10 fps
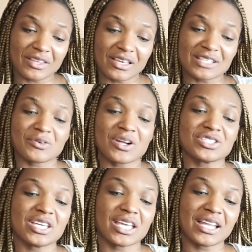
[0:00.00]
Thank you guys for
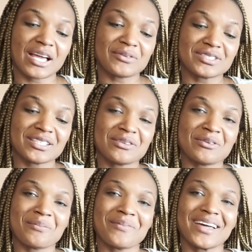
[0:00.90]
watching, and I will see
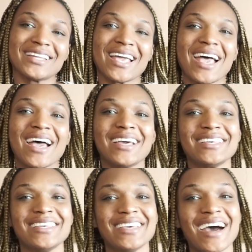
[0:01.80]
you
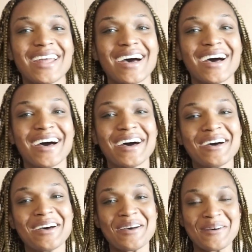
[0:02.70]
manana.
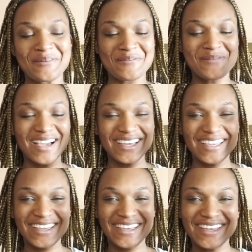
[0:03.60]

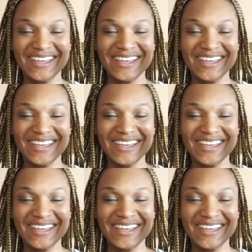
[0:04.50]
Bye.